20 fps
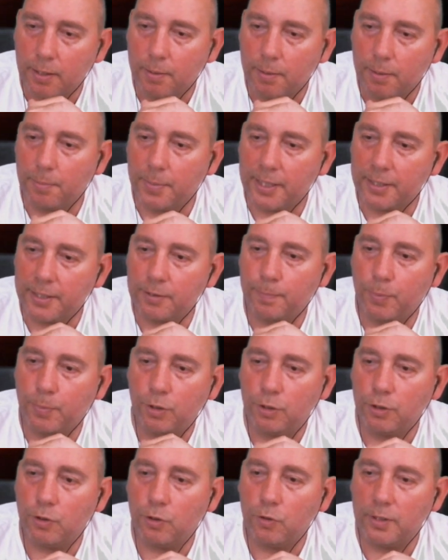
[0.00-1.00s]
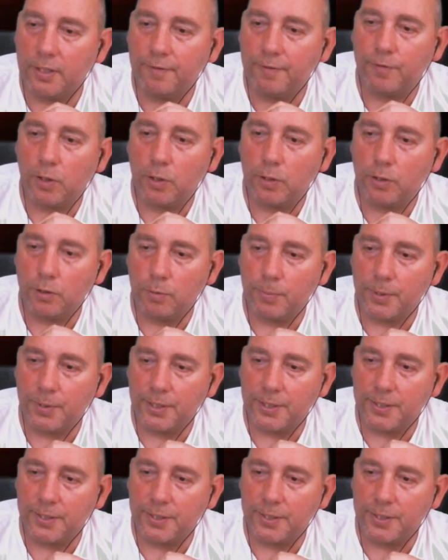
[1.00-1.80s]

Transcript: mass per unit volume and